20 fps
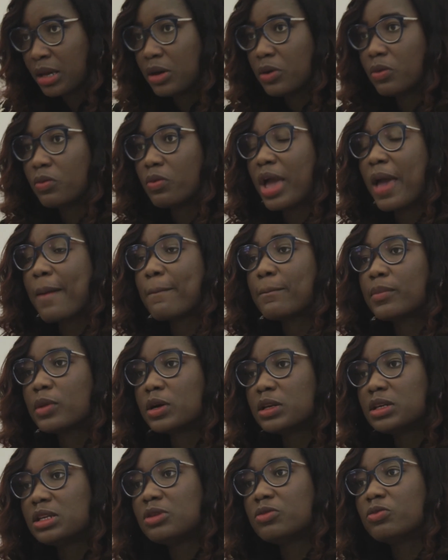where
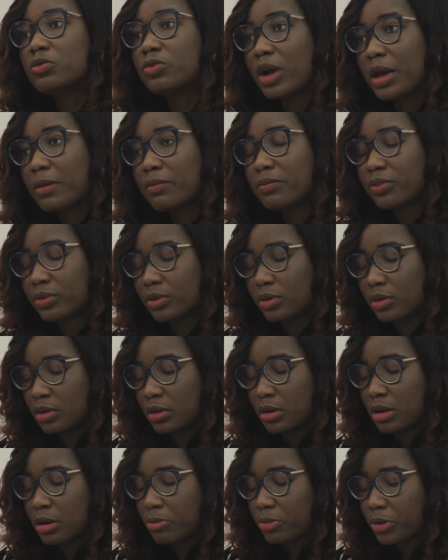Money Web
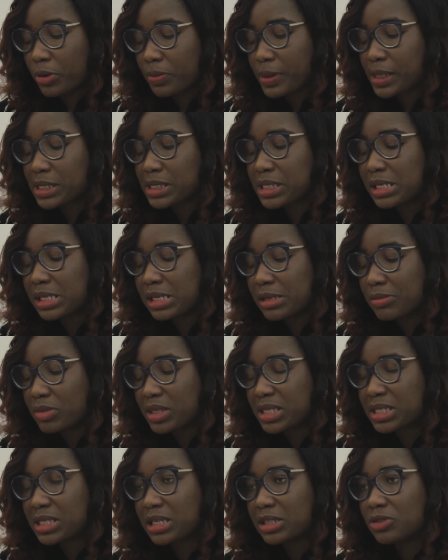Property
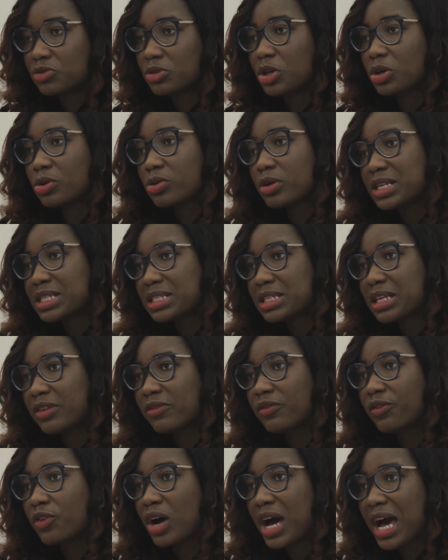Limited requested
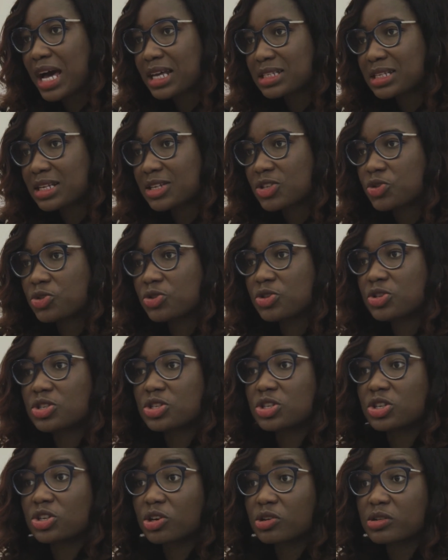for access to the
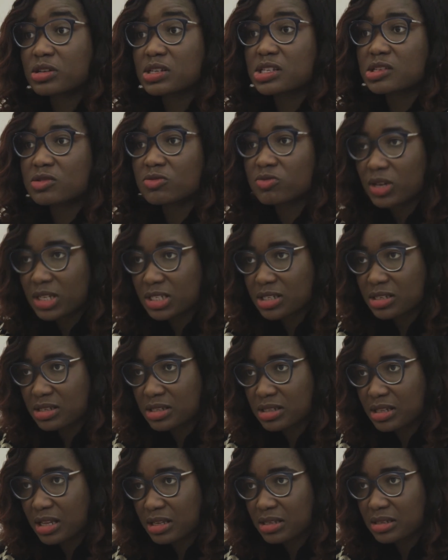security
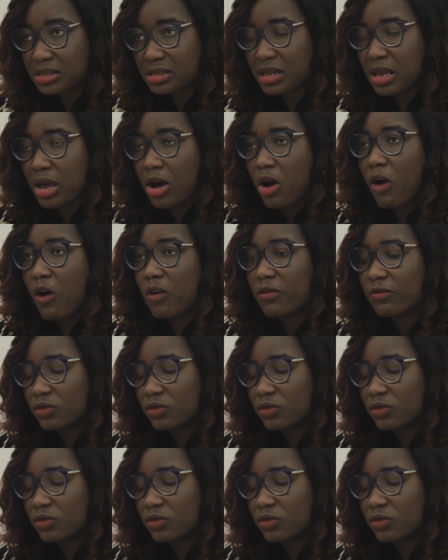registers of